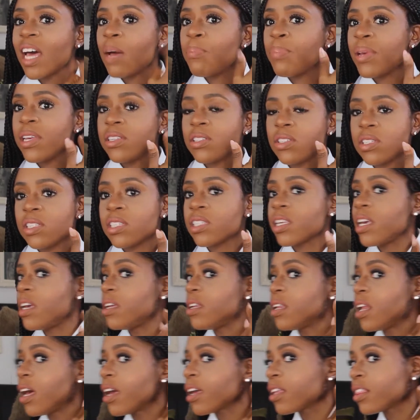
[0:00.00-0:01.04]
that piece of
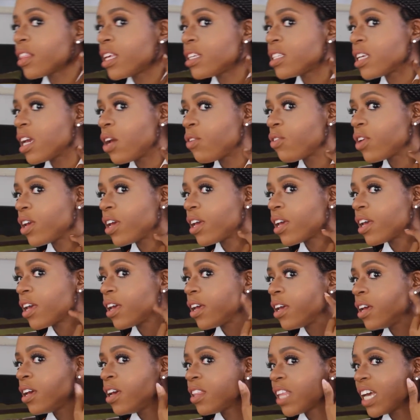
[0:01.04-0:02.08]
skin like this area
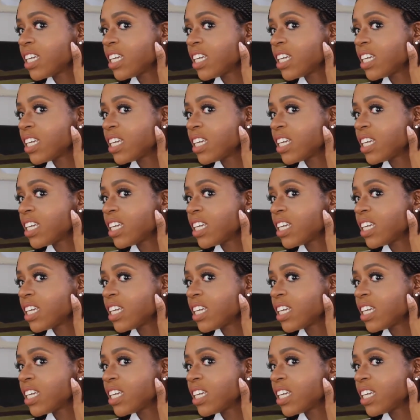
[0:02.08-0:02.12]
here